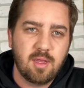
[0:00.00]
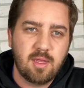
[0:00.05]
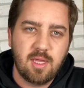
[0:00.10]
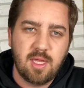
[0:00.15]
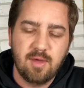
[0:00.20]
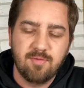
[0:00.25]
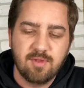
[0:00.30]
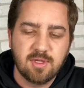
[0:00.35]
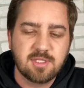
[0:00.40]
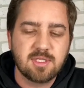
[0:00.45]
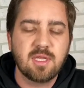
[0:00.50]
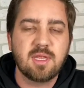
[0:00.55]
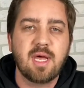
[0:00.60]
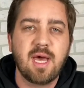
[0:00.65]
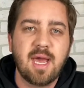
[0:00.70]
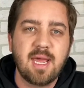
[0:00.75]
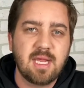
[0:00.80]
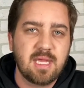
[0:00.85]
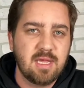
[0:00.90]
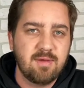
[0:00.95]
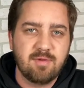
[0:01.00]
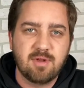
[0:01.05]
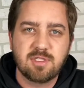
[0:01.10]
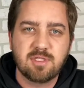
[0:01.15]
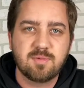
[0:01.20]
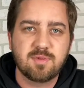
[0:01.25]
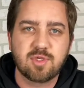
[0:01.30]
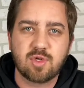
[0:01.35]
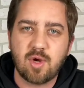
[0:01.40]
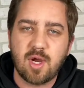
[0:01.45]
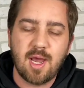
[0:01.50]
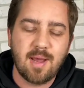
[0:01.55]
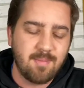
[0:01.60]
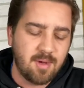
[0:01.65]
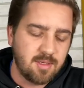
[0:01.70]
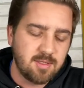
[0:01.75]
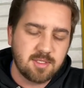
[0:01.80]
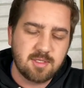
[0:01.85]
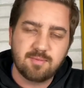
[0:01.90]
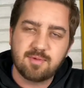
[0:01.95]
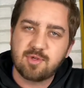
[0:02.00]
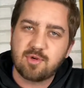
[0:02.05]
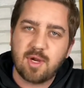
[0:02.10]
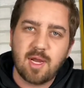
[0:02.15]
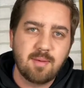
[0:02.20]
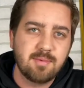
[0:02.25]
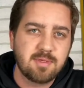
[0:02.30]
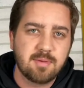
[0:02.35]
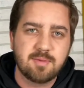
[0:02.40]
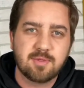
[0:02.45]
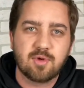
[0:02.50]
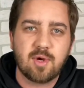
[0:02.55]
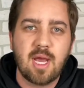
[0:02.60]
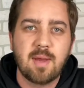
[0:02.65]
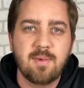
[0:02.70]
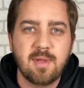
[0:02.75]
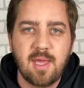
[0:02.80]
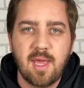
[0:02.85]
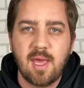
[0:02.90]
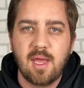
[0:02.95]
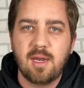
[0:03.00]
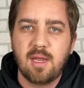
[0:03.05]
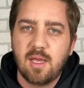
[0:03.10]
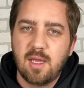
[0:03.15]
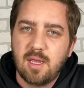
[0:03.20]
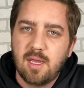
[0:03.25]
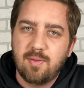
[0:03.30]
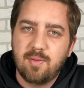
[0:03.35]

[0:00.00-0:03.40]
Give this a like. Give it a subscribe. Unsubscribe. Subscribe again.